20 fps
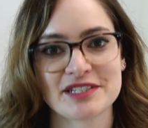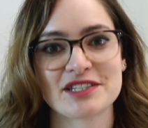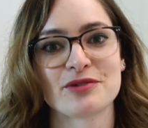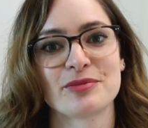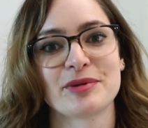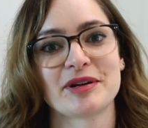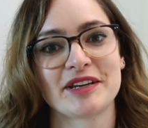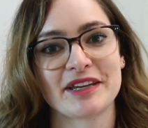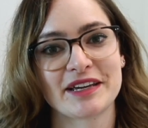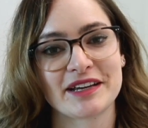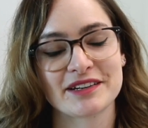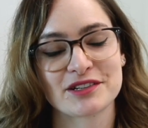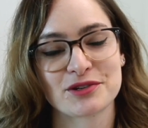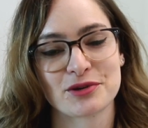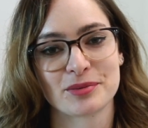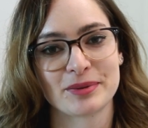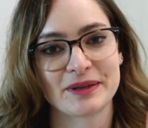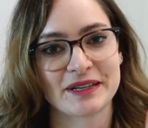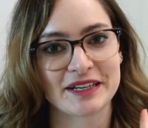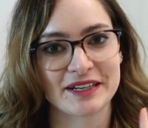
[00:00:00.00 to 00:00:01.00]
There'll be a link to
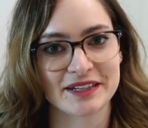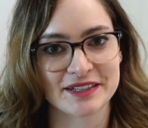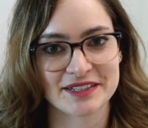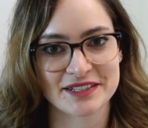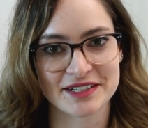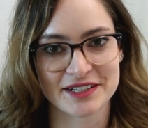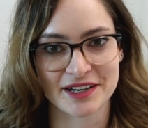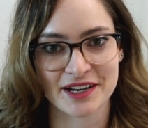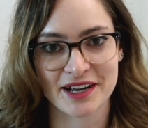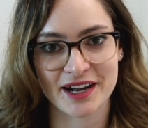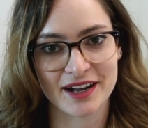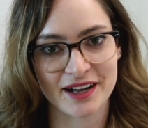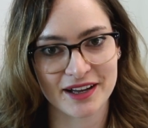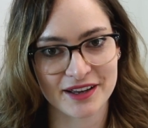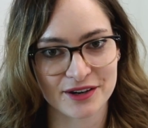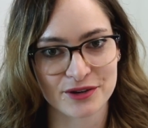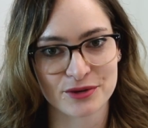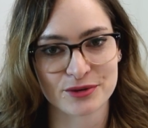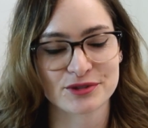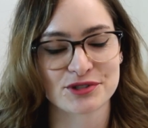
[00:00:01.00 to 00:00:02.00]
a playlist in a card
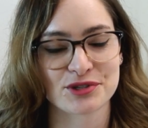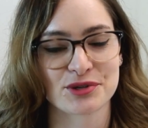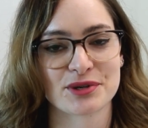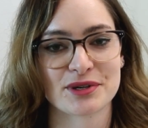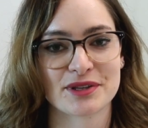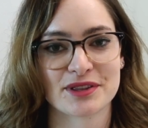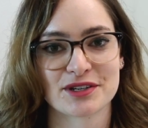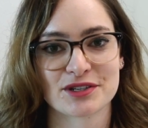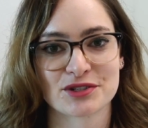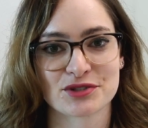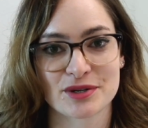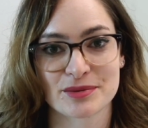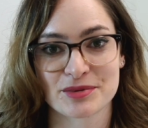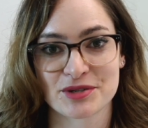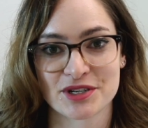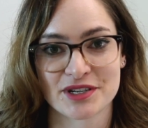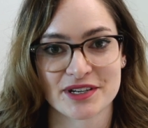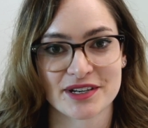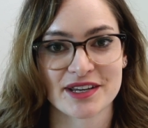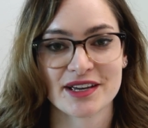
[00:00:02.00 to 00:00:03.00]
and also in the
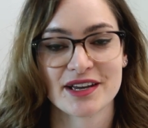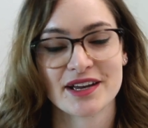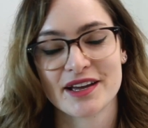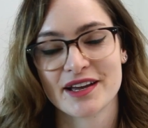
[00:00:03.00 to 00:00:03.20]
description.